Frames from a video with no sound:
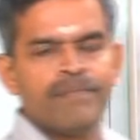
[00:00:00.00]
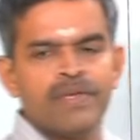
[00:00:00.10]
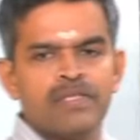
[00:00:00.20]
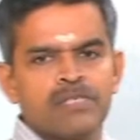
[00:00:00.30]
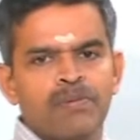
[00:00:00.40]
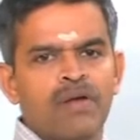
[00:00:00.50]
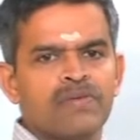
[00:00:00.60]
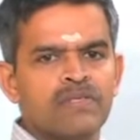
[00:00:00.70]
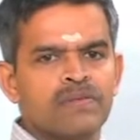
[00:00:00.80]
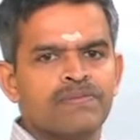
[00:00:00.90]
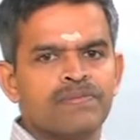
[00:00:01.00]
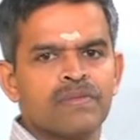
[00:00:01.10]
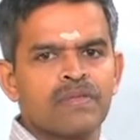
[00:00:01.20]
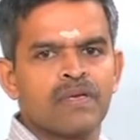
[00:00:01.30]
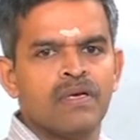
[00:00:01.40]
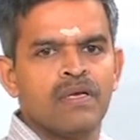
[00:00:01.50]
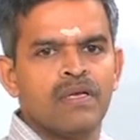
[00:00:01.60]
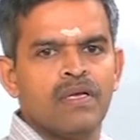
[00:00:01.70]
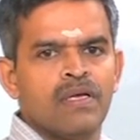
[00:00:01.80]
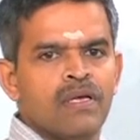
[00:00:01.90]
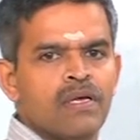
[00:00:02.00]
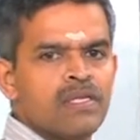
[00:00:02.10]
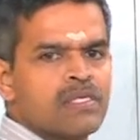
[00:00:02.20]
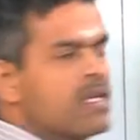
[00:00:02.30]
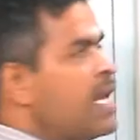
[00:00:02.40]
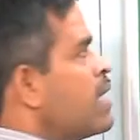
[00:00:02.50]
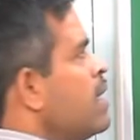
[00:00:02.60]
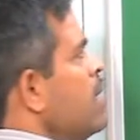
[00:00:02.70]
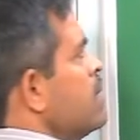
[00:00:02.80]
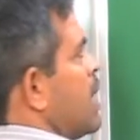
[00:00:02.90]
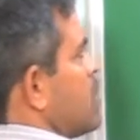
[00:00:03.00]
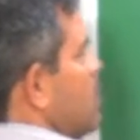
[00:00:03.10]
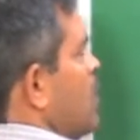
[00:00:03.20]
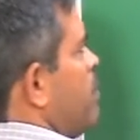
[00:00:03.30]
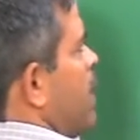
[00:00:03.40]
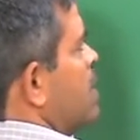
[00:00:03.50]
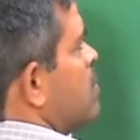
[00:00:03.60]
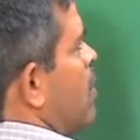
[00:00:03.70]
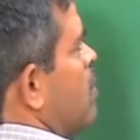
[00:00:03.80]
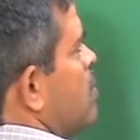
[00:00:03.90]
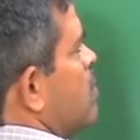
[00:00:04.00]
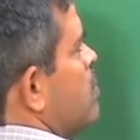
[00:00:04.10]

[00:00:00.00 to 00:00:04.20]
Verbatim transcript: in this process. Risk ranking is actually based on,